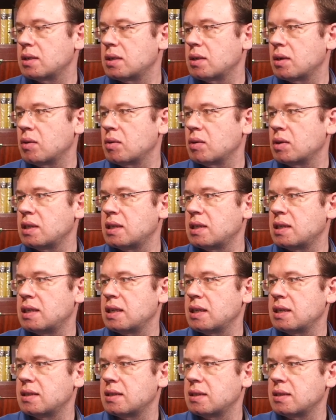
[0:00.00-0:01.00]
So
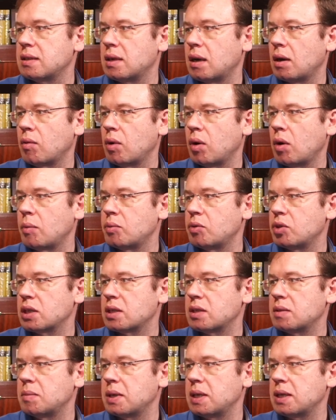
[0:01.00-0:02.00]
this is our
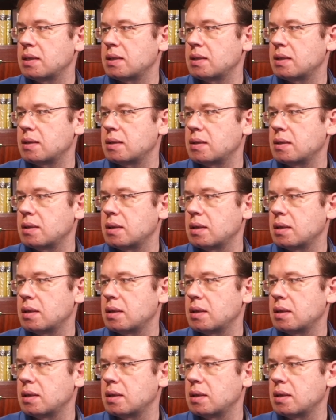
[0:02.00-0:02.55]
object space.